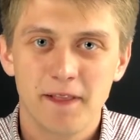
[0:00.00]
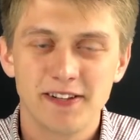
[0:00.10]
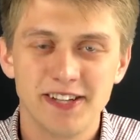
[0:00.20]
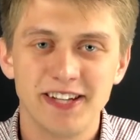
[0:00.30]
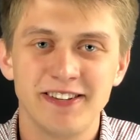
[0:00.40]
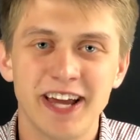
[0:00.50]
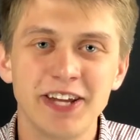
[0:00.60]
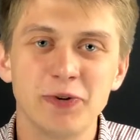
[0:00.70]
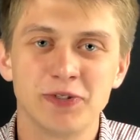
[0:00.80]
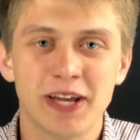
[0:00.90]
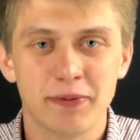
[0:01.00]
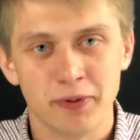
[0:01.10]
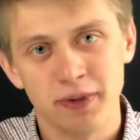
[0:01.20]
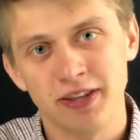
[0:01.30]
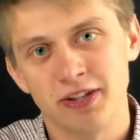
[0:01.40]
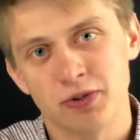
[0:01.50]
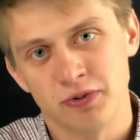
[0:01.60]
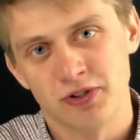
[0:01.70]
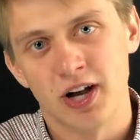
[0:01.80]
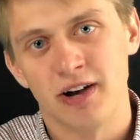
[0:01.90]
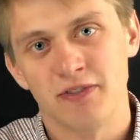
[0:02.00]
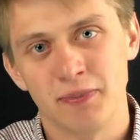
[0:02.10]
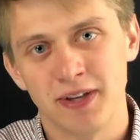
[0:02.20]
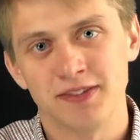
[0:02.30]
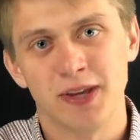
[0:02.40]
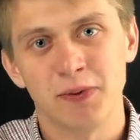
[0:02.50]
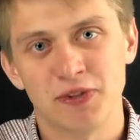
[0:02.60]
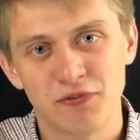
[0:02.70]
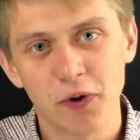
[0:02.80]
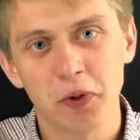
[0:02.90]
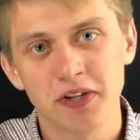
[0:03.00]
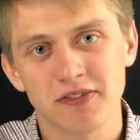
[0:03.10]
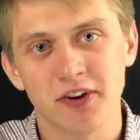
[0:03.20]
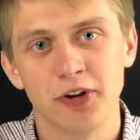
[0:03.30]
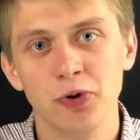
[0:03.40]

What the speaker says: See, Daniel was able to be this resolved because he was focused on